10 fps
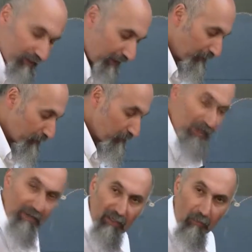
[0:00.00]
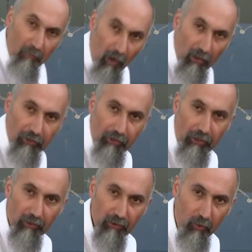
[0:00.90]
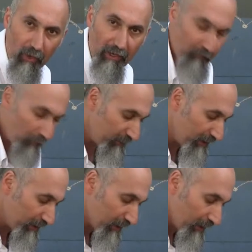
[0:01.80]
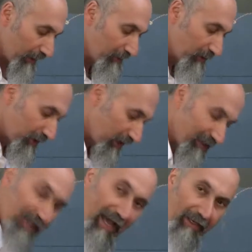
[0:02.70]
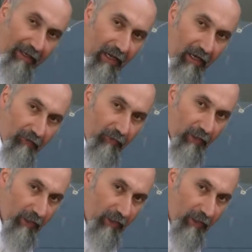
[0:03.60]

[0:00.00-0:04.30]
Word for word: that you're maybe a molecule away from B, and you're going to cut that in half, right?